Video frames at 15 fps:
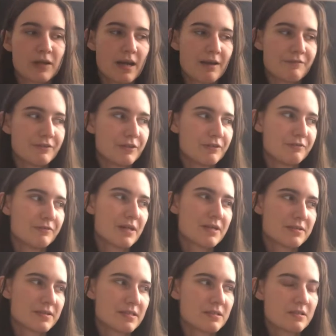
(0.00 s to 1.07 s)
afternoon
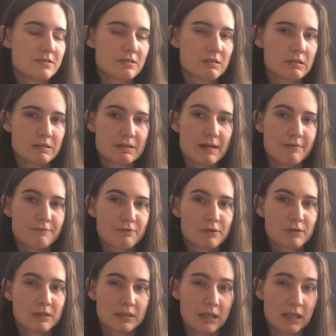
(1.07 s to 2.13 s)
rather, since it's only around
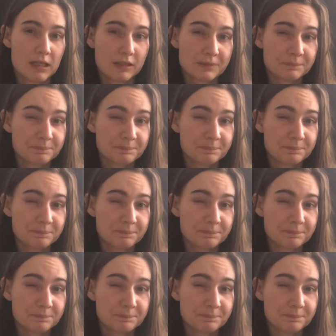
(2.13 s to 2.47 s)
4 o'clock,